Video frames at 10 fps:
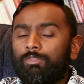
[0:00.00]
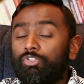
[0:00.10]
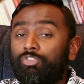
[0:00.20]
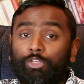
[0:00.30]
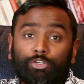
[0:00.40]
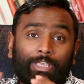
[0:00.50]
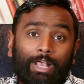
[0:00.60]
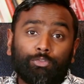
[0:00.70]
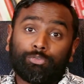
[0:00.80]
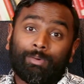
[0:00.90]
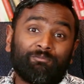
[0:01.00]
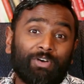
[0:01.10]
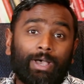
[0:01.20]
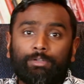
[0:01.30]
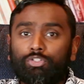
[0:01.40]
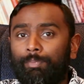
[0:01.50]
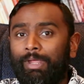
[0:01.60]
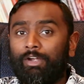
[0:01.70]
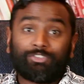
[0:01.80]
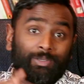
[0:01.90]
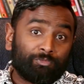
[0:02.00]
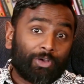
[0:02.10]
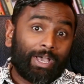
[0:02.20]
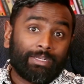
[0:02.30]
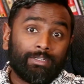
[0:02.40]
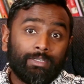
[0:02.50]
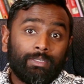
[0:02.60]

She's telling her counselor, I'm fine. Her parents, I'm fine.